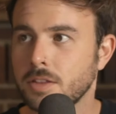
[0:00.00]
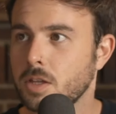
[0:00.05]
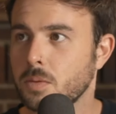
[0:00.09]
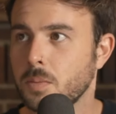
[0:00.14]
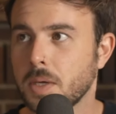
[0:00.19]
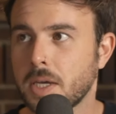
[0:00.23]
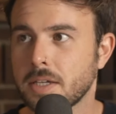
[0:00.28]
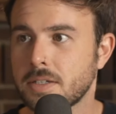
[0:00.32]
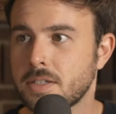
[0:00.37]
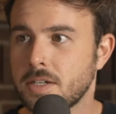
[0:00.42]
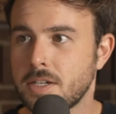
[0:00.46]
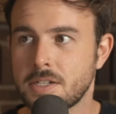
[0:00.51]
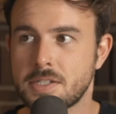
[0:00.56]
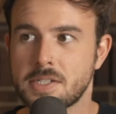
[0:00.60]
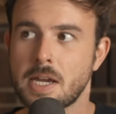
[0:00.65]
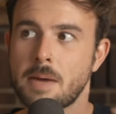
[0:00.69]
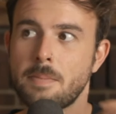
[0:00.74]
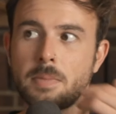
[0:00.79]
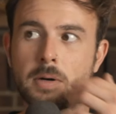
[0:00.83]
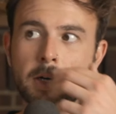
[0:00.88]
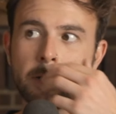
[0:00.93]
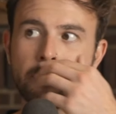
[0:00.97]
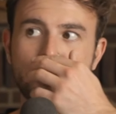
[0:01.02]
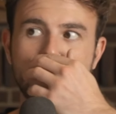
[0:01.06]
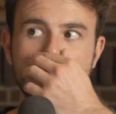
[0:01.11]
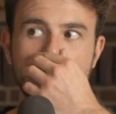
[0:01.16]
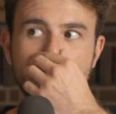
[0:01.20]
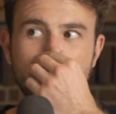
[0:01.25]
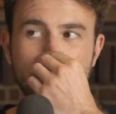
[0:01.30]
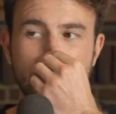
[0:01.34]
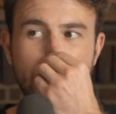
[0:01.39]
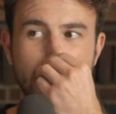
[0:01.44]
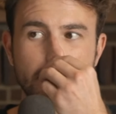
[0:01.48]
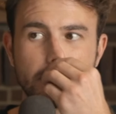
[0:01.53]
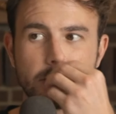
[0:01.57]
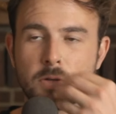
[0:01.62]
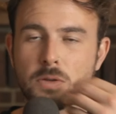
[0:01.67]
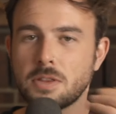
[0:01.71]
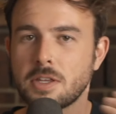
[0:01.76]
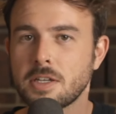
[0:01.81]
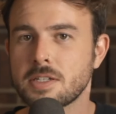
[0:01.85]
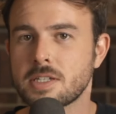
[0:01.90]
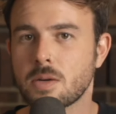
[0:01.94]
then we get to december and the last
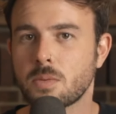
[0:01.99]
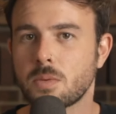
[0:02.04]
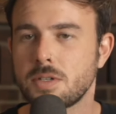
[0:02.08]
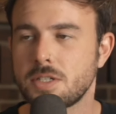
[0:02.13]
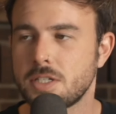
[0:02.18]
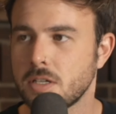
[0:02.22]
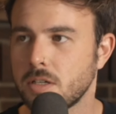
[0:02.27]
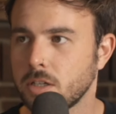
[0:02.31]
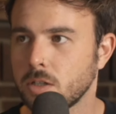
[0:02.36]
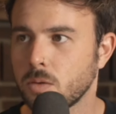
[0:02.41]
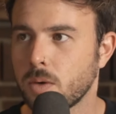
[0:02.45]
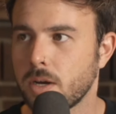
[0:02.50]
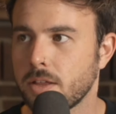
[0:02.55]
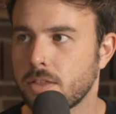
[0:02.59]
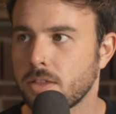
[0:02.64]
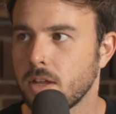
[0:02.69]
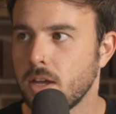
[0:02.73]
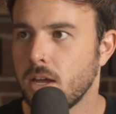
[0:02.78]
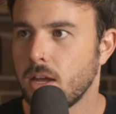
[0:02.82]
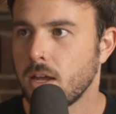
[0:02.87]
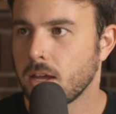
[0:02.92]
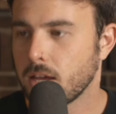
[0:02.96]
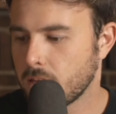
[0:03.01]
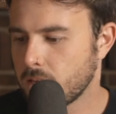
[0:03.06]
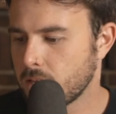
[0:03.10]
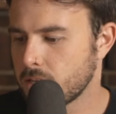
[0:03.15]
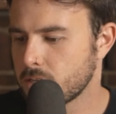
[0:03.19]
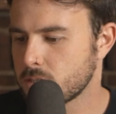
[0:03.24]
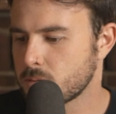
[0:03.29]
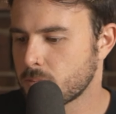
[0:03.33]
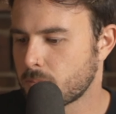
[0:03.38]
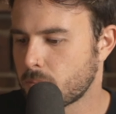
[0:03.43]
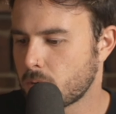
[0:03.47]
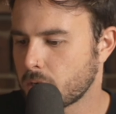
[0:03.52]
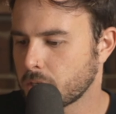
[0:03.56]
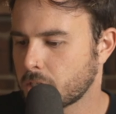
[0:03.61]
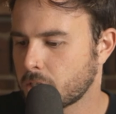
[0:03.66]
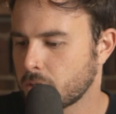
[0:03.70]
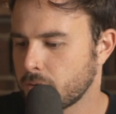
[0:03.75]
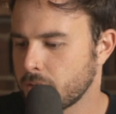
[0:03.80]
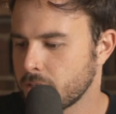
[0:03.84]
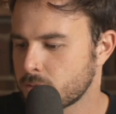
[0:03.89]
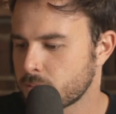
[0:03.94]
two things that we're dealing with is
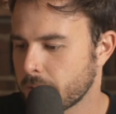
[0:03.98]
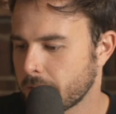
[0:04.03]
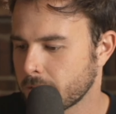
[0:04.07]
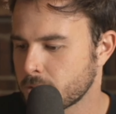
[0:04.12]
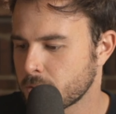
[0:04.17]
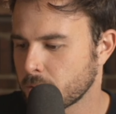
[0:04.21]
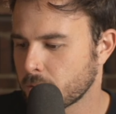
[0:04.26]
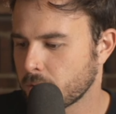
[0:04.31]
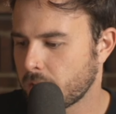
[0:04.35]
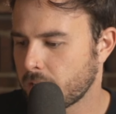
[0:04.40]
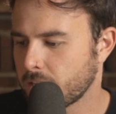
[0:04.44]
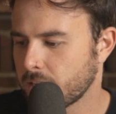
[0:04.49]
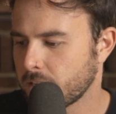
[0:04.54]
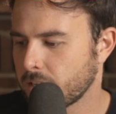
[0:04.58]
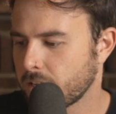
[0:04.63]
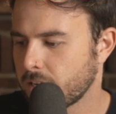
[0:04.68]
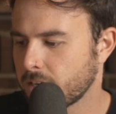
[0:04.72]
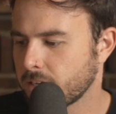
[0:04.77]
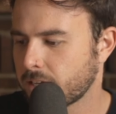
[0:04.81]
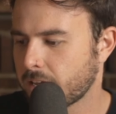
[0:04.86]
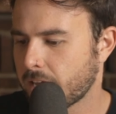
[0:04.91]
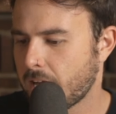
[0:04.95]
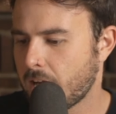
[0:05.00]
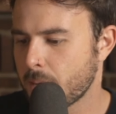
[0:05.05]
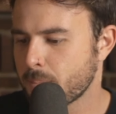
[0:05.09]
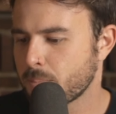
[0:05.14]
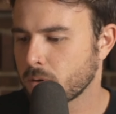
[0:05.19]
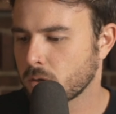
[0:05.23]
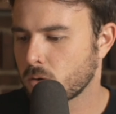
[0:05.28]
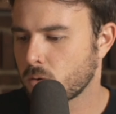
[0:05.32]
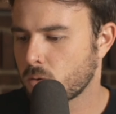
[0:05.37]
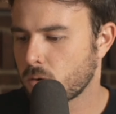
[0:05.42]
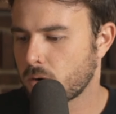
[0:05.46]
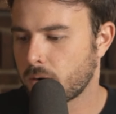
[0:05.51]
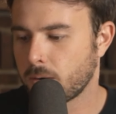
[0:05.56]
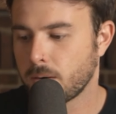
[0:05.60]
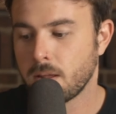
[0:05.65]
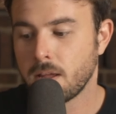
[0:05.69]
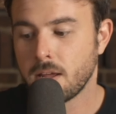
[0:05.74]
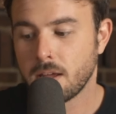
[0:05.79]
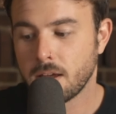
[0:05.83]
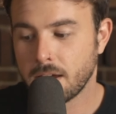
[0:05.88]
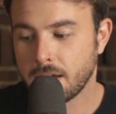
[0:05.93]
mercury's retrograding in
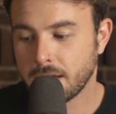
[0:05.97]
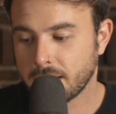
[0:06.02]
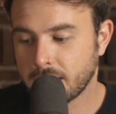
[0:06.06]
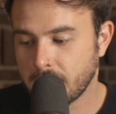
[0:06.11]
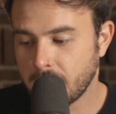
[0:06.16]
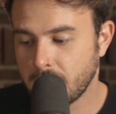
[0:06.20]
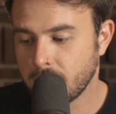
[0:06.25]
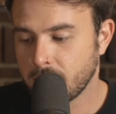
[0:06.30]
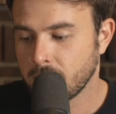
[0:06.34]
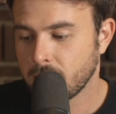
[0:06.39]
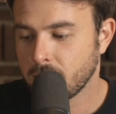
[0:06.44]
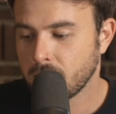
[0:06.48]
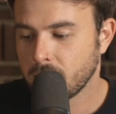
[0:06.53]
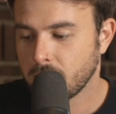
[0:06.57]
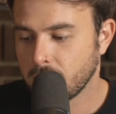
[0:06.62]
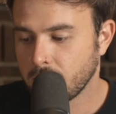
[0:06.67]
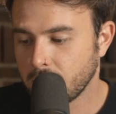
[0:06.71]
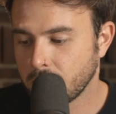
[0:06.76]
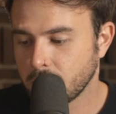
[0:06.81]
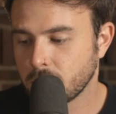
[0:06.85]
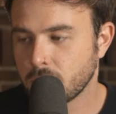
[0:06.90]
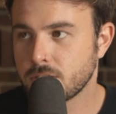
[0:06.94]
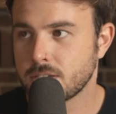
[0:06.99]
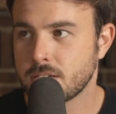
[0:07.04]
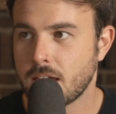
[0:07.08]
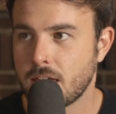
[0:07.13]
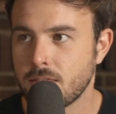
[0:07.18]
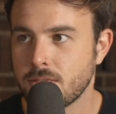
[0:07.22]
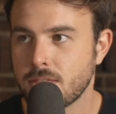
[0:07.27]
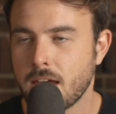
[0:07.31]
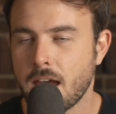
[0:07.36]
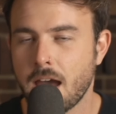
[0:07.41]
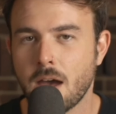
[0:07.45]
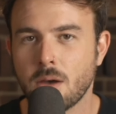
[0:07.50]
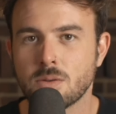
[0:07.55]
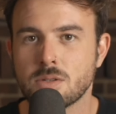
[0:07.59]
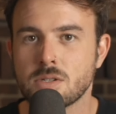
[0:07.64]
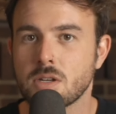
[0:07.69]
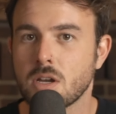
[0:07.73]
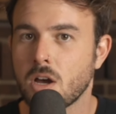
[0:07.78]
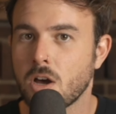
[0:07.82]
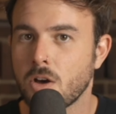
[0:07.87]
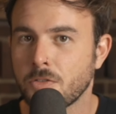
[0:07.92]
capricorn again in your 10th
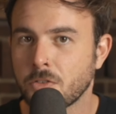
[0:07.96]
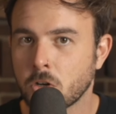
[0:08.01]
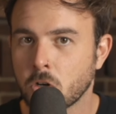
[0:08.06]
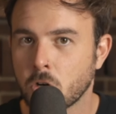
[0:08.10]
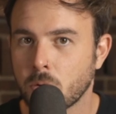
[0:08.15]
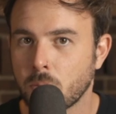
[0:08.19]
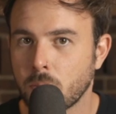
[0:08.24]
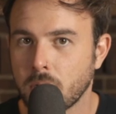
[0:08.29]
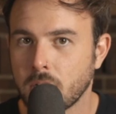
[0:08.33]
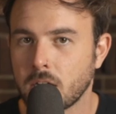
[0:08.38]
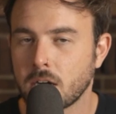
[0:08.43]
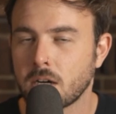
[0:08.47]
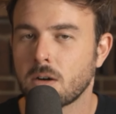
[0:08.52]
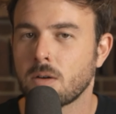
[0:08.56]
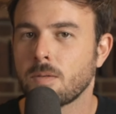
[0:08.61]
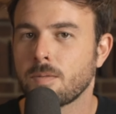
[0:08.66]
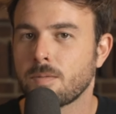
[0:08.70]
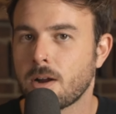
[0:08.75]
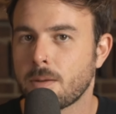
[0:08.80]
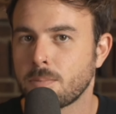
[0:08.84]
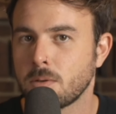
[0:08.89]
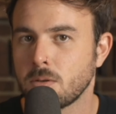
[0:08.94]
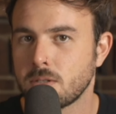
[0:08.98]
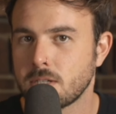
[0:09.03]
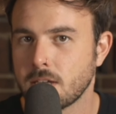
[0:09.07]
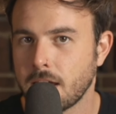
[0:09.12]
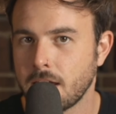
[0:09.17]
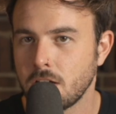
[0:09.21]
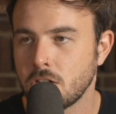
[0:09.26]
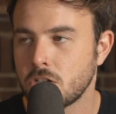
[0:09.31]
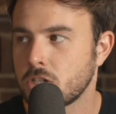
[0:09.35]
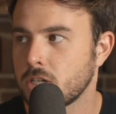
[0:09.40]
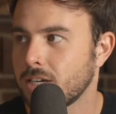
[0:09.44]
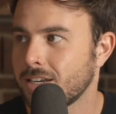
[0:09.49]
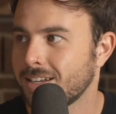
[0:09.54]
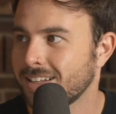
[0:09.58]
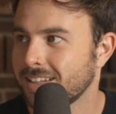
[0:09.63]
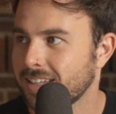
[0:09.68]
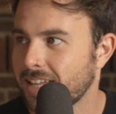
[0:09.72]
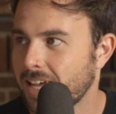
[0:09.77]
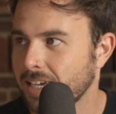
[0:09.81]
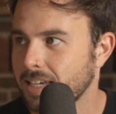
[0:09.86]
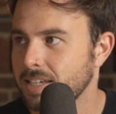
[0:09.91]
house of career
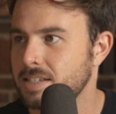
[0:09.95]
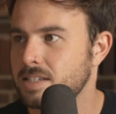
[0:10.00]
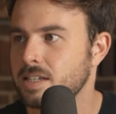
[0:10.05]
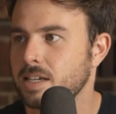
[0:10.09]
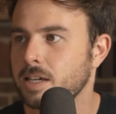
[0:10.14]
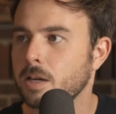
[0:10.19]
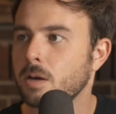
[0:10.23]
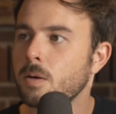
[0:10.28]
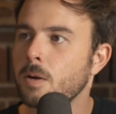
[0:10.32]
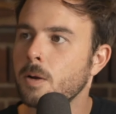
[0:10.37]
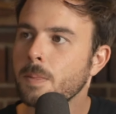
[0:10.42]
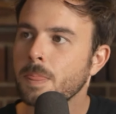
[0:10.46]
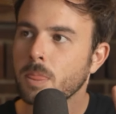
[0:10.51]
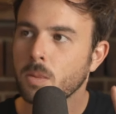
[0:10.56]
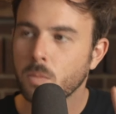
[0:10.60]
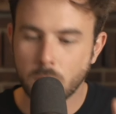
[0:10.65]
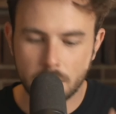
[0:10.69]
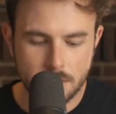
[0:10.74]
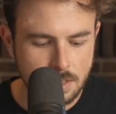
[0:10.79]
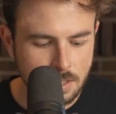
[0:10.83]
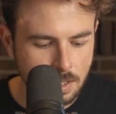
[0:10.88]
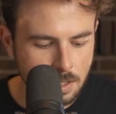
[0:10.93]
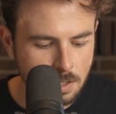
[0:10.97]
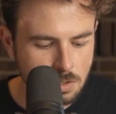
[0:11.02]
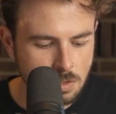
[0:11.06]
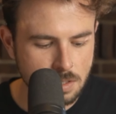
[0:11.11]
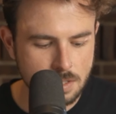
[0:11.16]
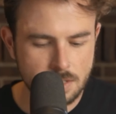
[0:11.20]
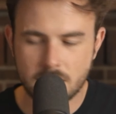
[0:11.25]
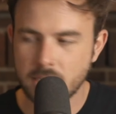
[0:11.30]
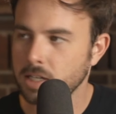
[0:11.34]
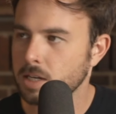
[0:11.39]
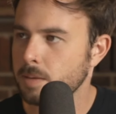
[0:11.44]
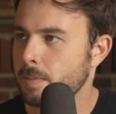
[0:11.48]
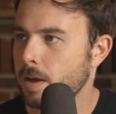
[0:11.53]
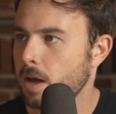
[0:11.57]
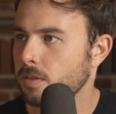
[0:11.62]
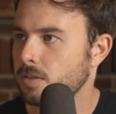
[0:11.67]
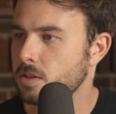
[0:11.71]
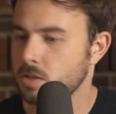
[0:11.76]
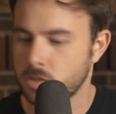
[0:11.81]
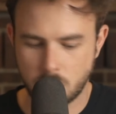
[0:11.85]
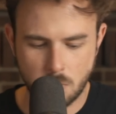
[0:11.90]
reputation legacy What's interesting
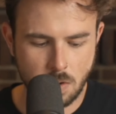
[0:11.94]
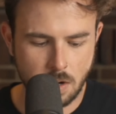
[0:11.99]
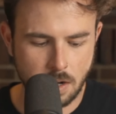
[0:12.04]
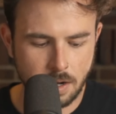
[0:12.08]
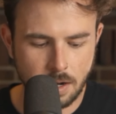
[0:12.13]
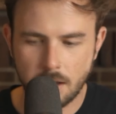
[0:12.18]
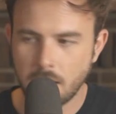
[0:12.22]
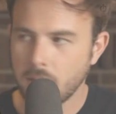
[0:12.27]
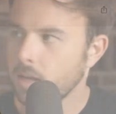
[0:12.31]
about this one